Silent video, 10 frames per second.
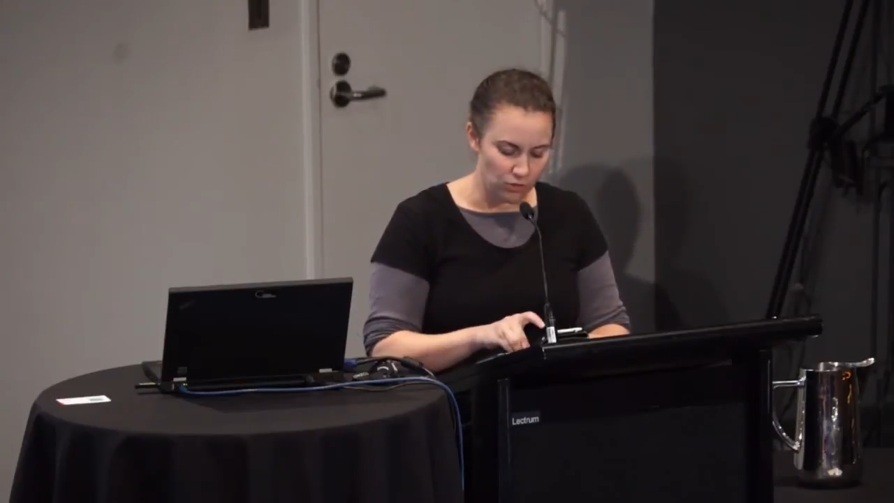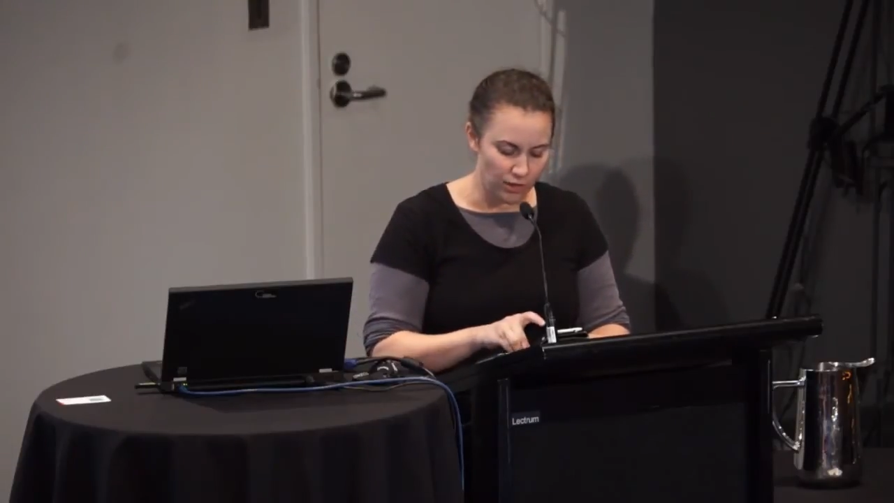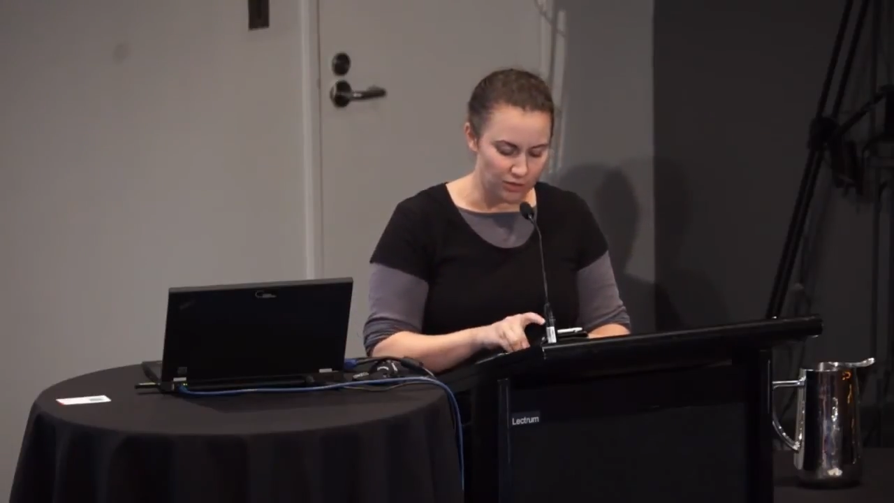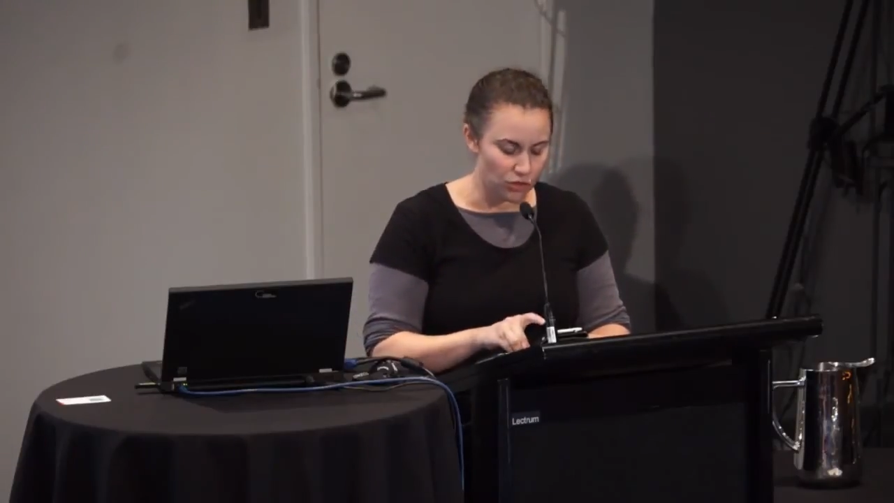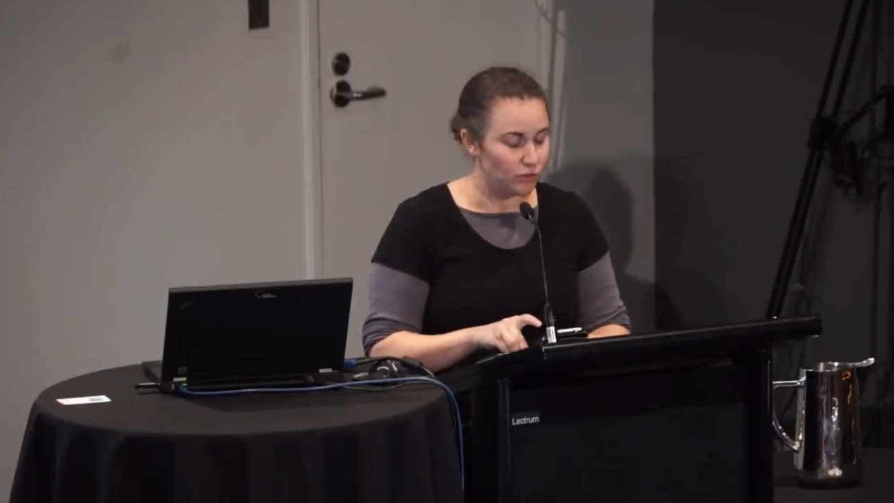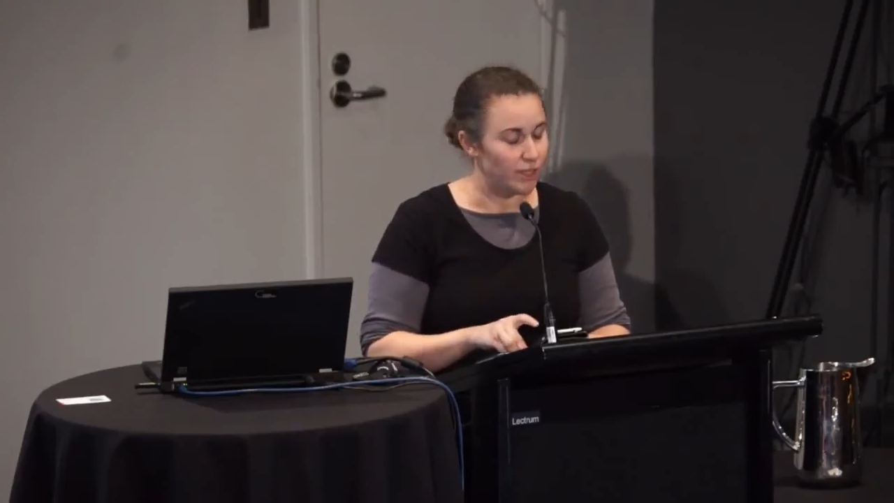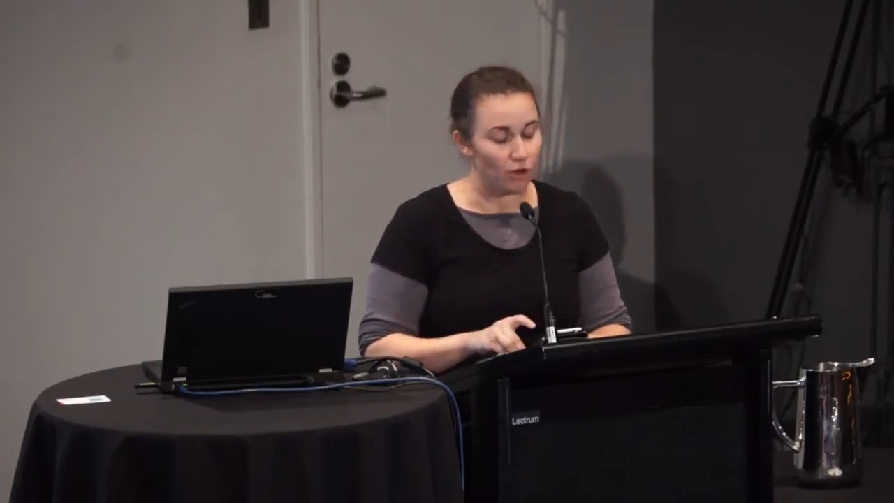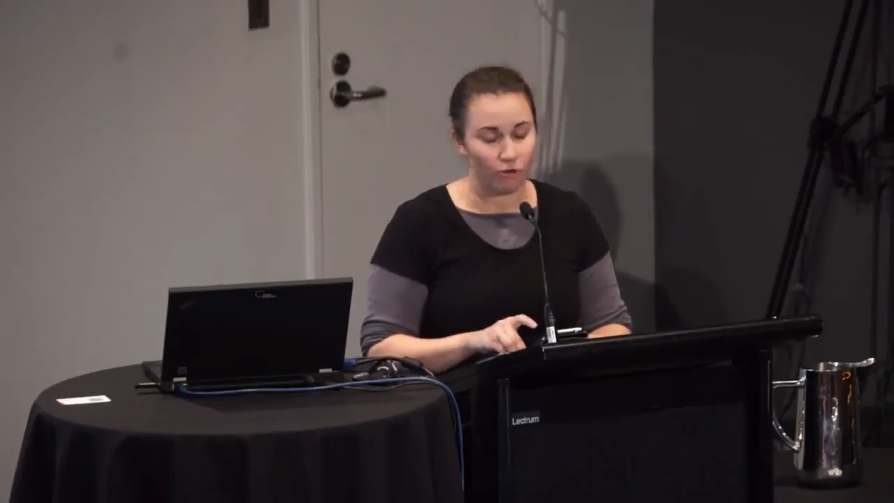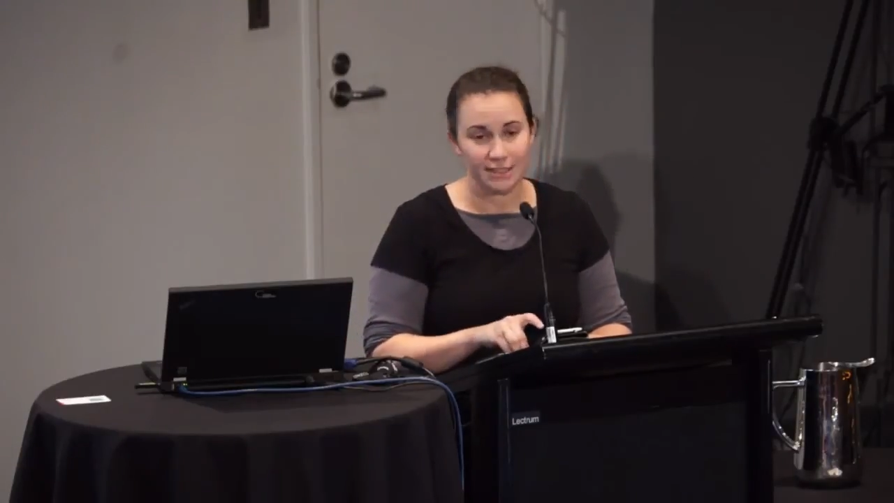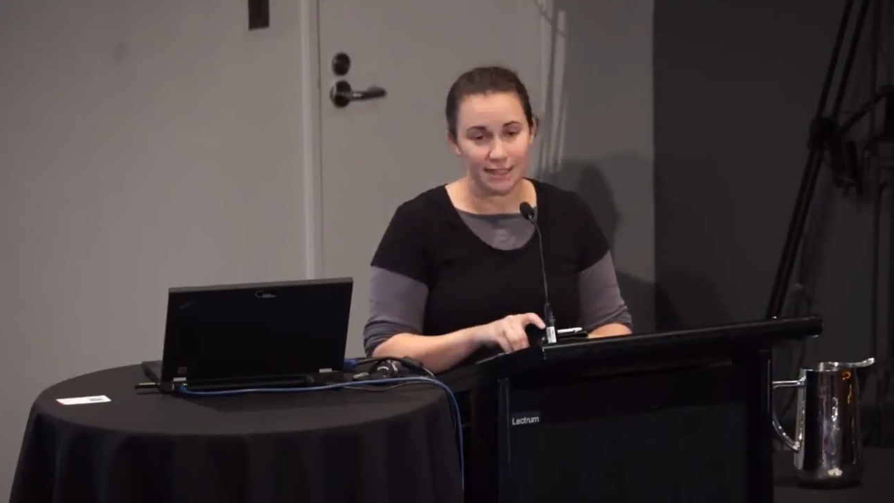and it's only
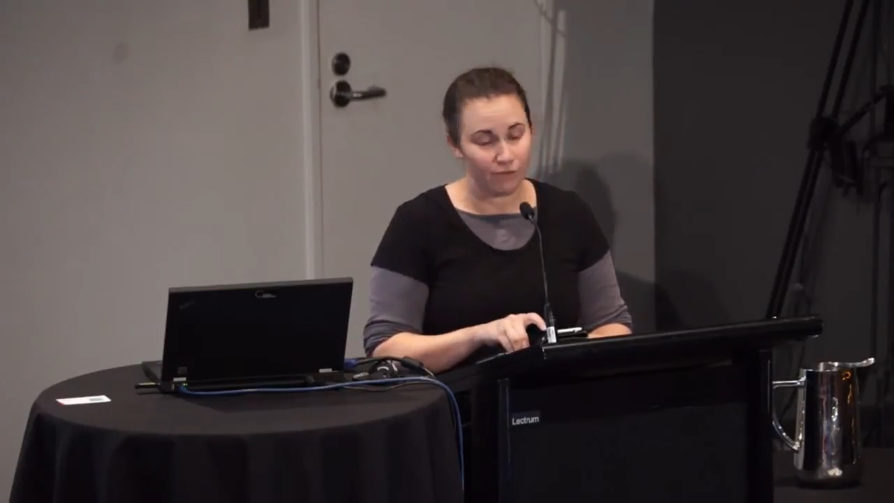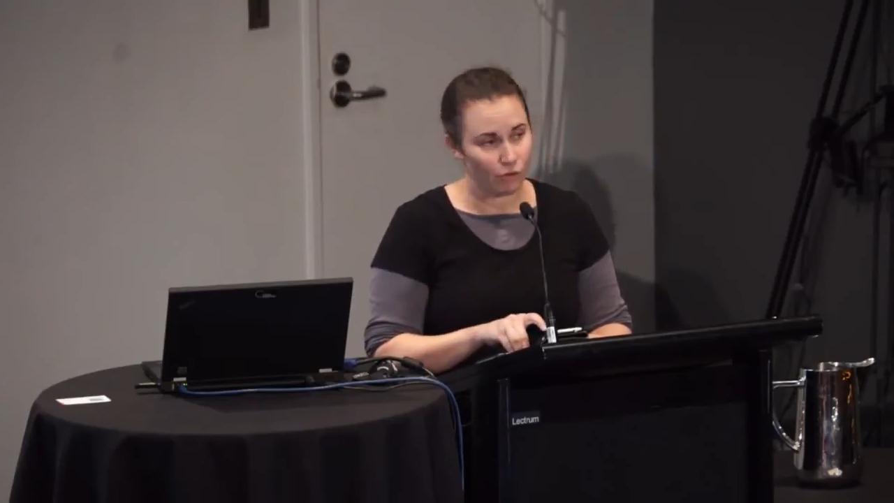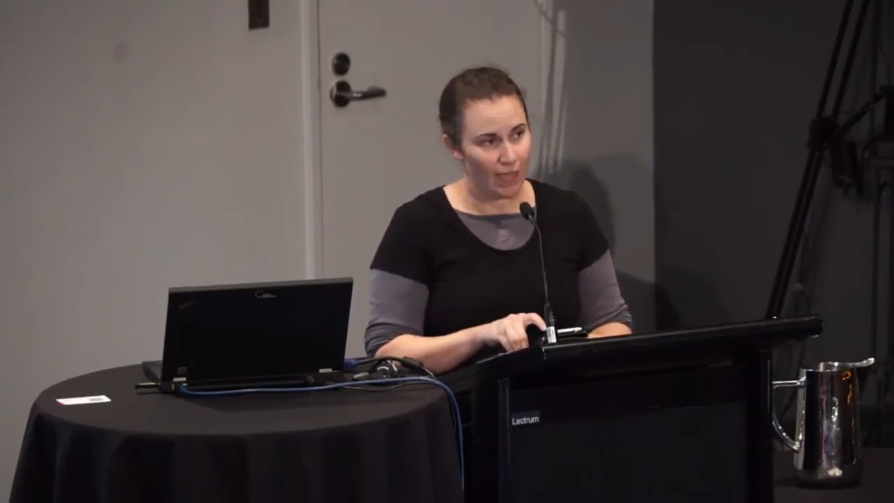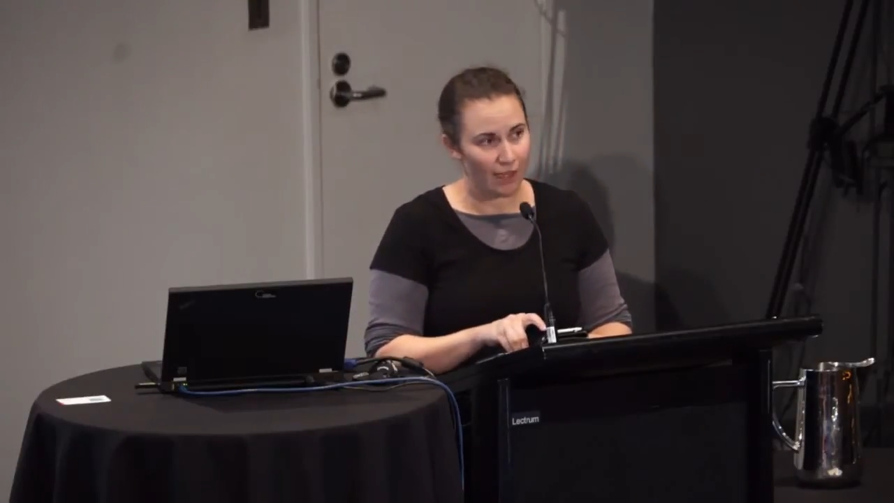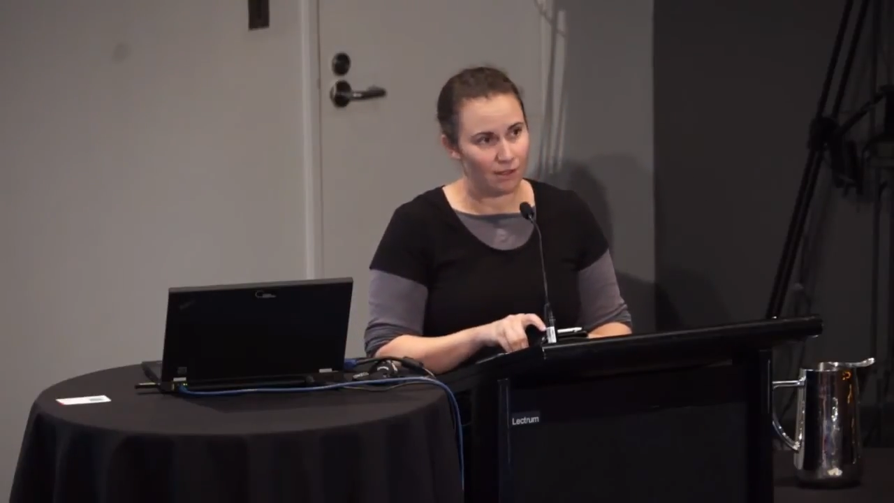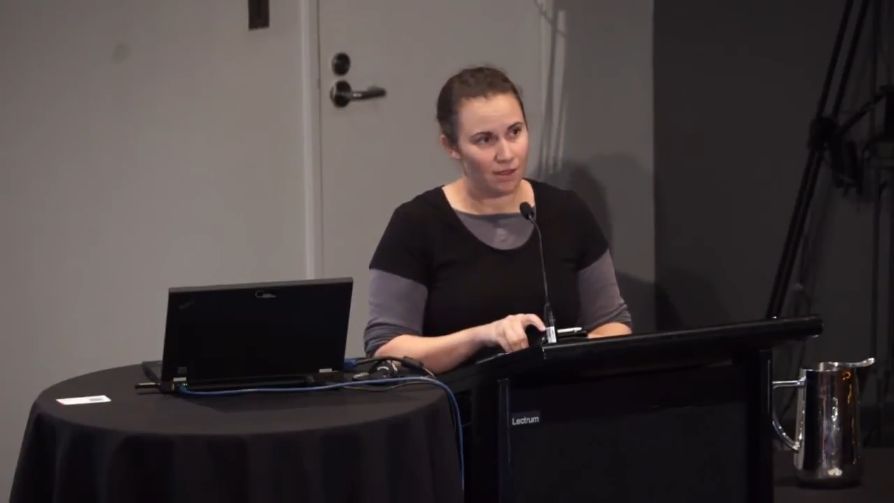increasing every day